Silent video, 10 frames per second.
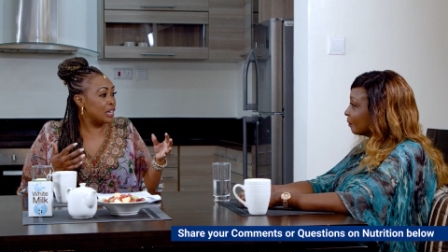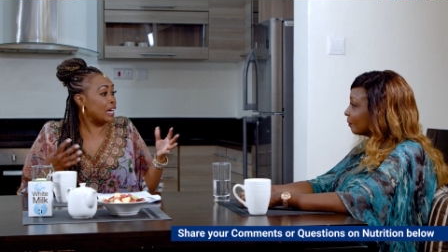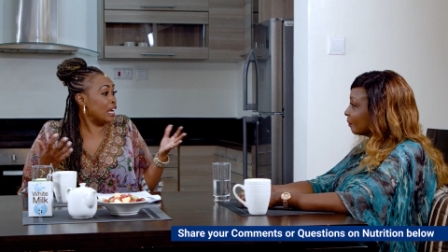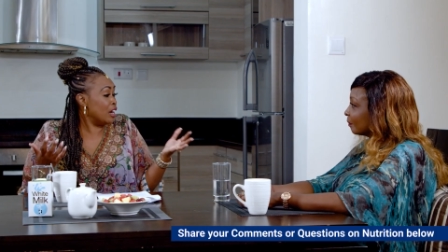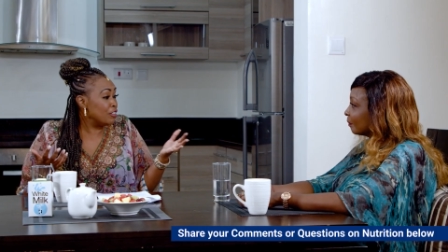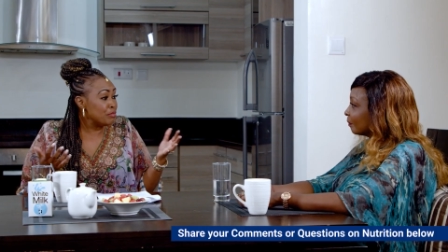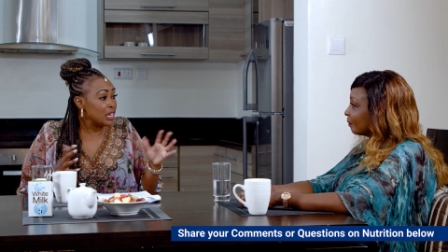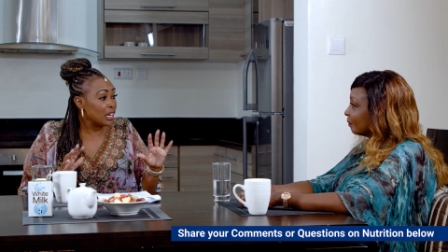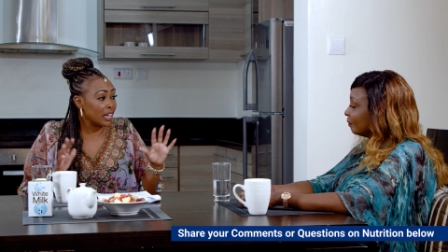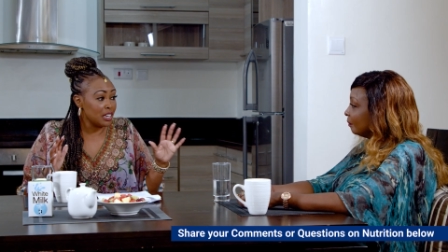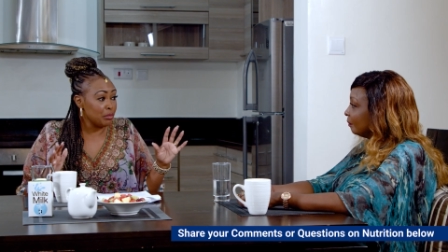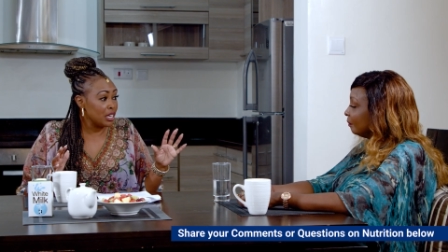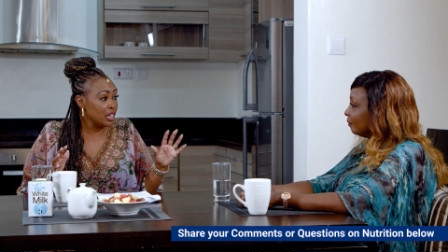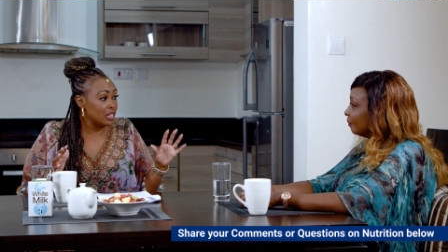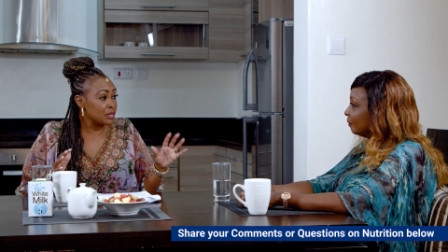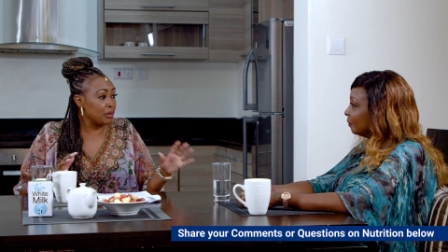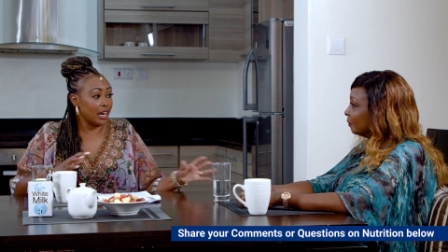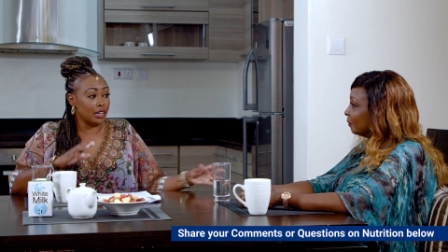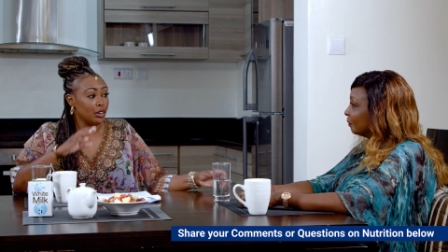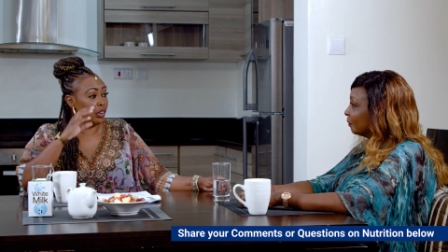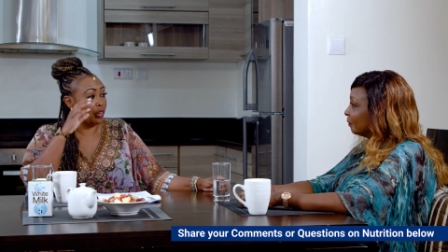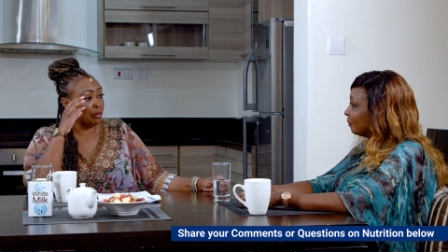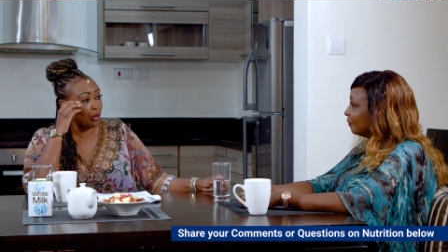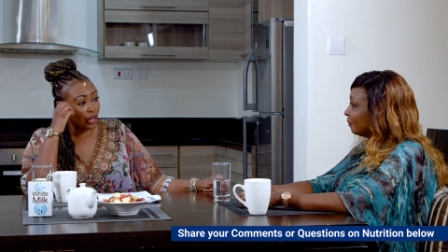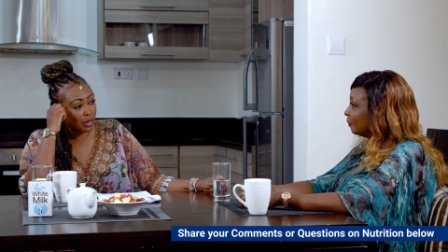and I love meat like anybody else. But I know more